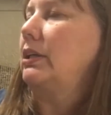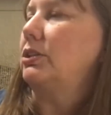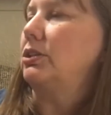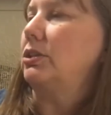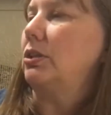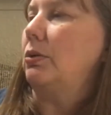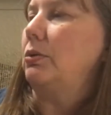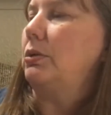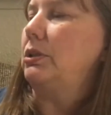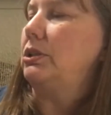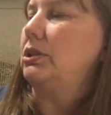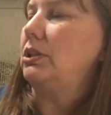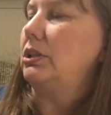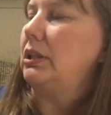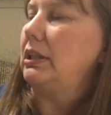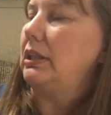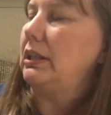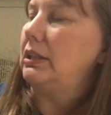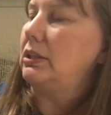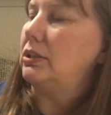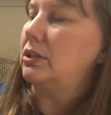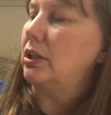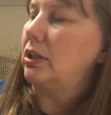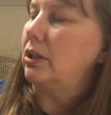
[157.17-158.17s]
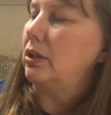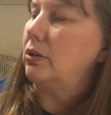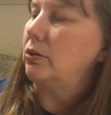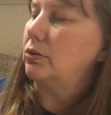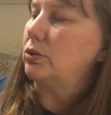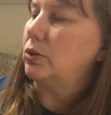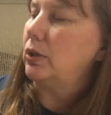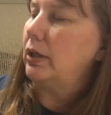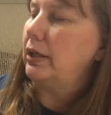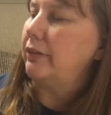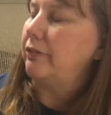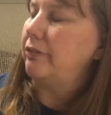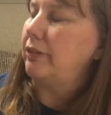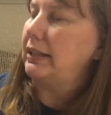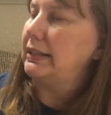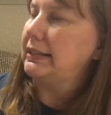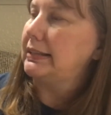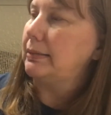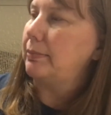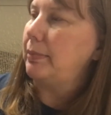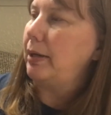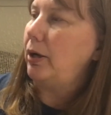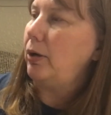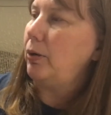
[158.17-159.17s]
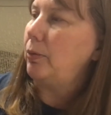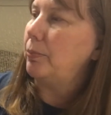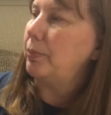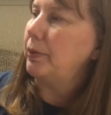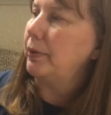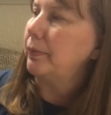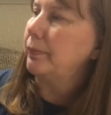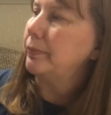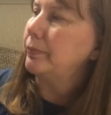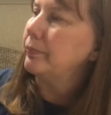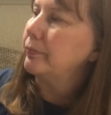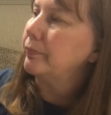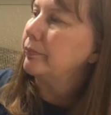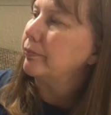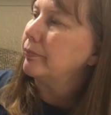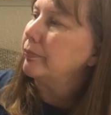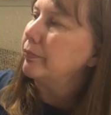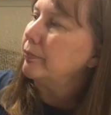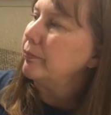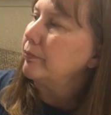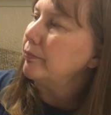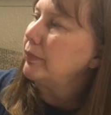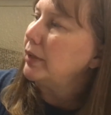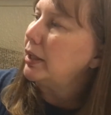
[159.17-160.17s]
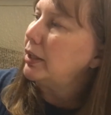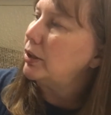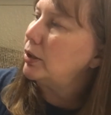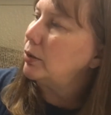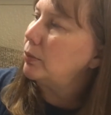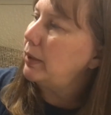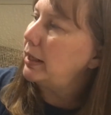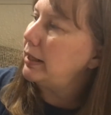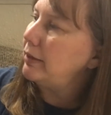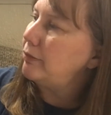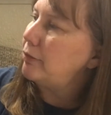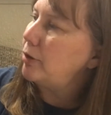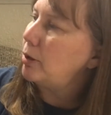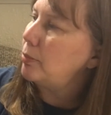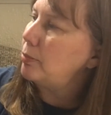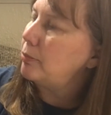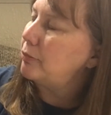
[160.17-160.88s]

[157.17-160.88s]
So he's, he's going to go try to find some help. The rainbow